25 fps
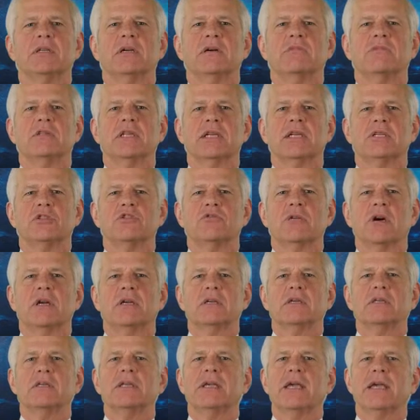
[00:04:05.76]
of
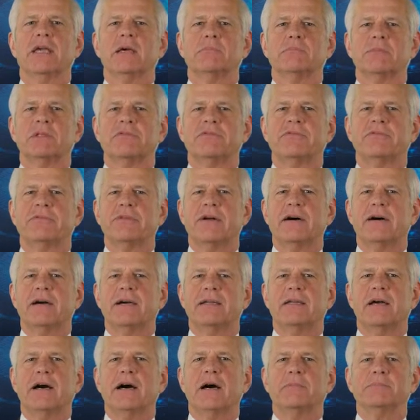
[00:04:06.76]
electronically
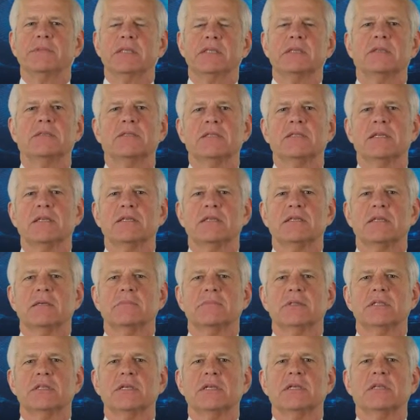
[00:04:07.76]
amplified optical
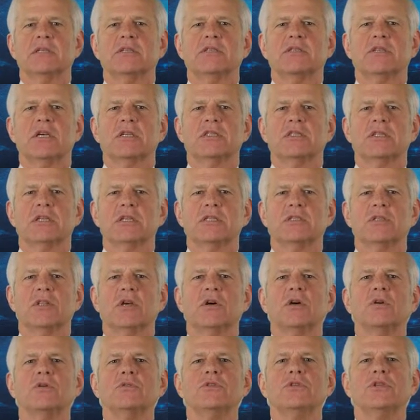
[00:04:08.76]
systems, such as
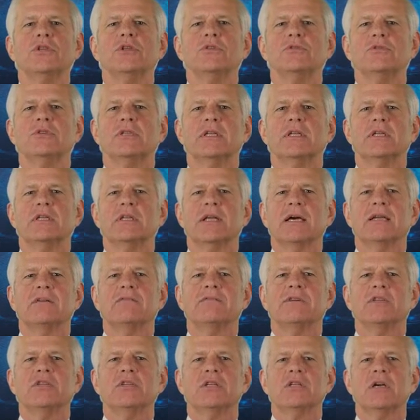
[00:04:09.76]
those used in night
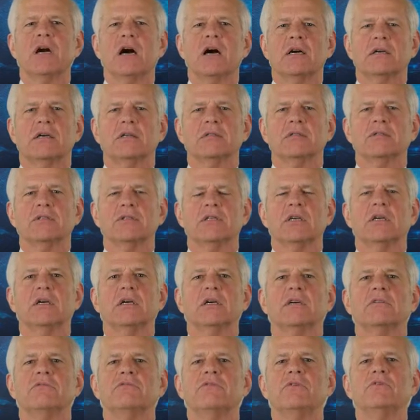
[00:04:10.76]
vision goggles,
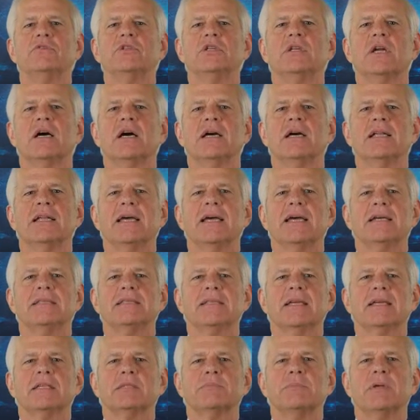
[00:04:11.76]
Fujinon S
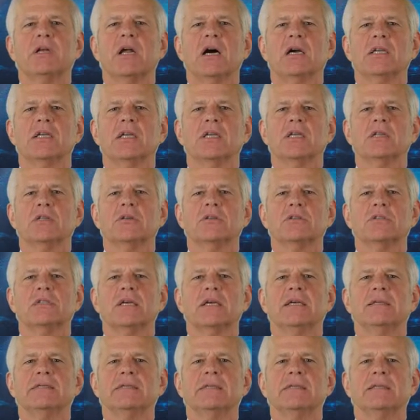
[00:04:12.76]
X binoculars
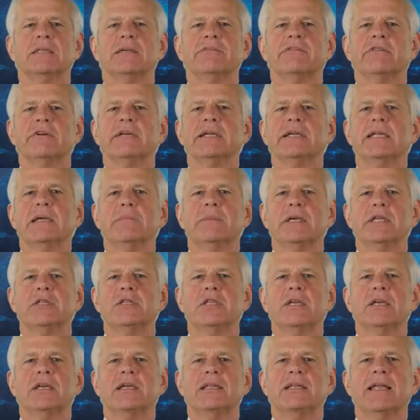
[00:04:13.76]
deliver an image
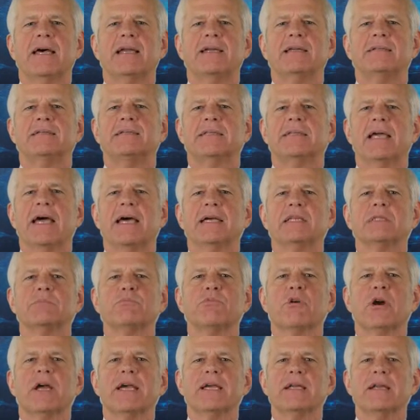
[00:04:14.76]
that is as
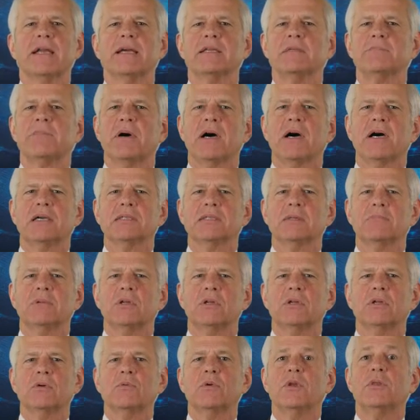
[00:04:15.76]
bright as
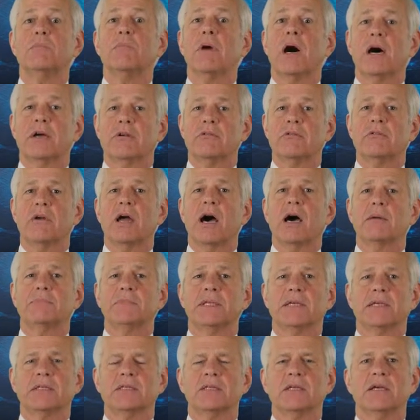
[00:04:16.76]
possible with modern
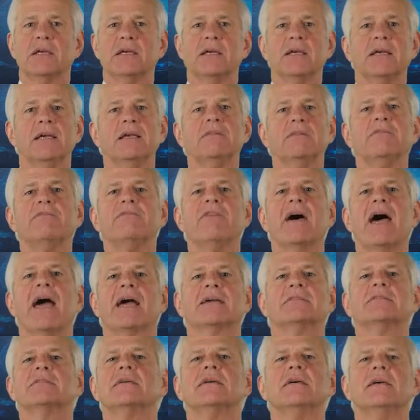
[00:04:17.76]
optics. In
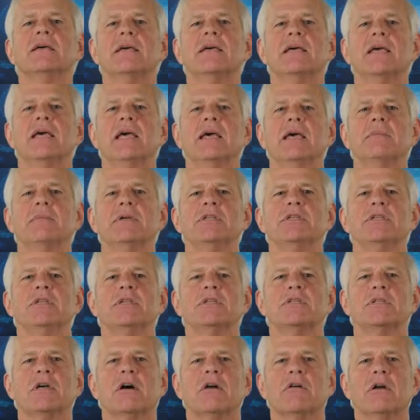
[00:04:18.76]
fact,
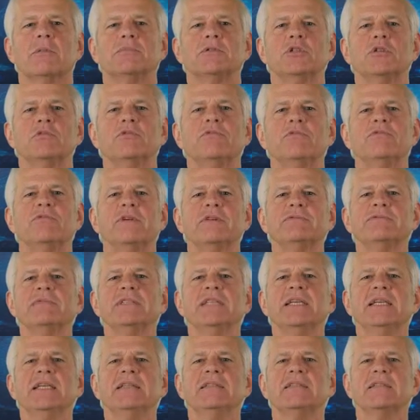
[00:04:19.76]
images are up to
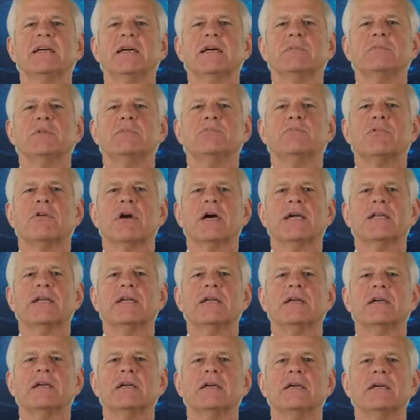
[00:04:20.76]
fifteen times
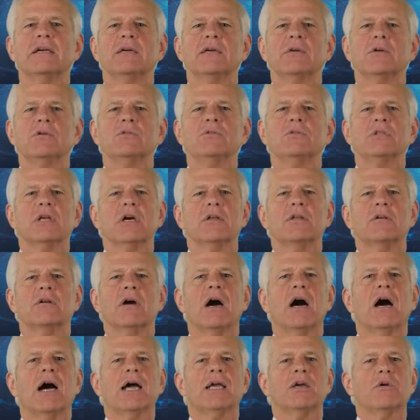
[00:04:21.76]
brighter than most other
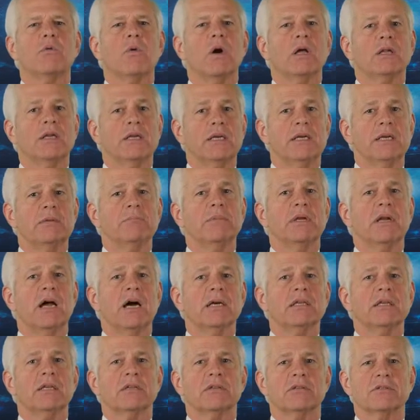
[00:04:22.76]
high-quality
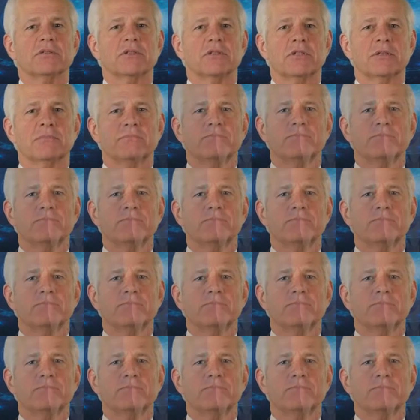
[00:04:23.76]
binoculars.